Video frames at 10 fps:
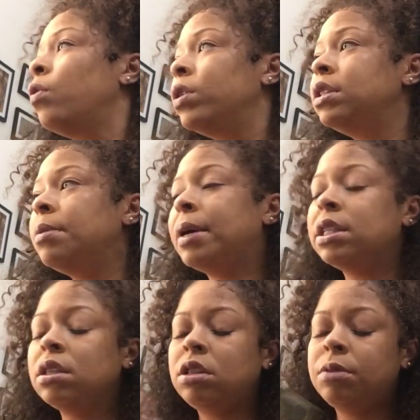What's the
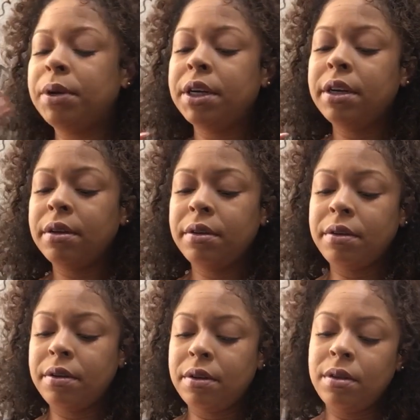message, Spirit?
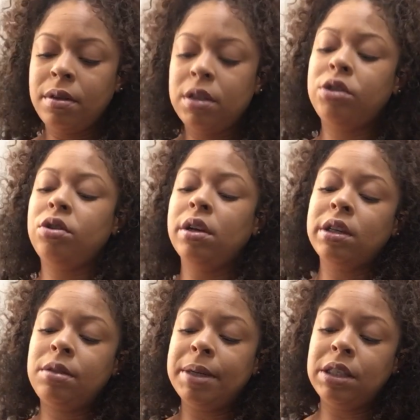The
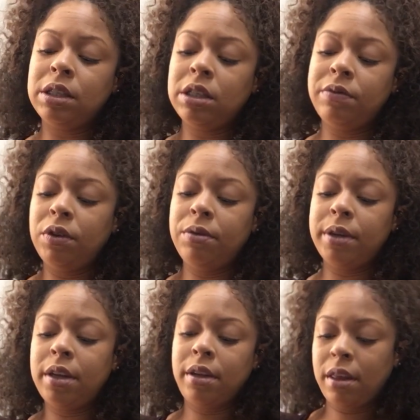strongest message, if you
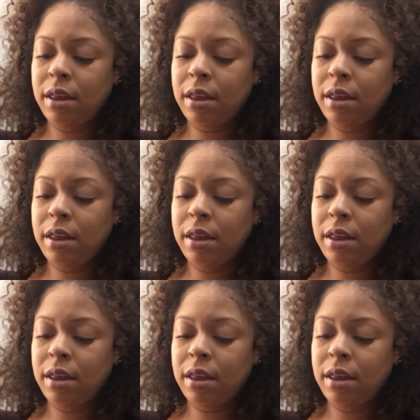would.